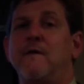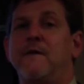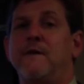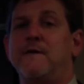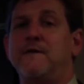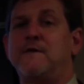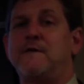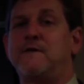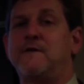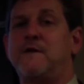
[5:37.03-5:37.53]

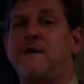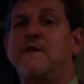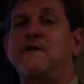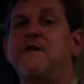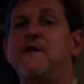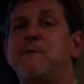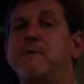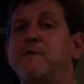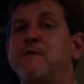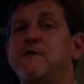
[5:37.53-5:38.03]
than
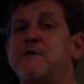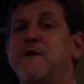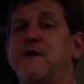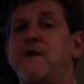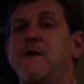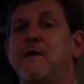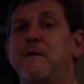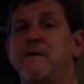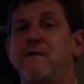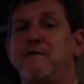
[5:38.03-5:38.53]
60%
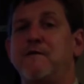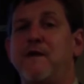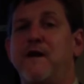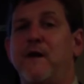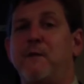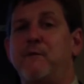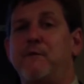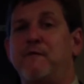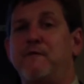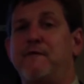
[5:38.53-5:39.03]
of your
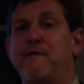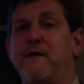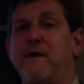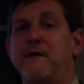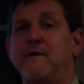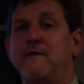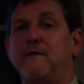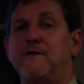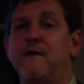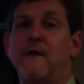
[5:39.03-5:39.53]
available
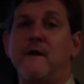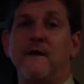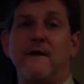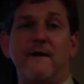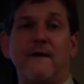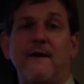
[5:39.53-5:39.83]
funds,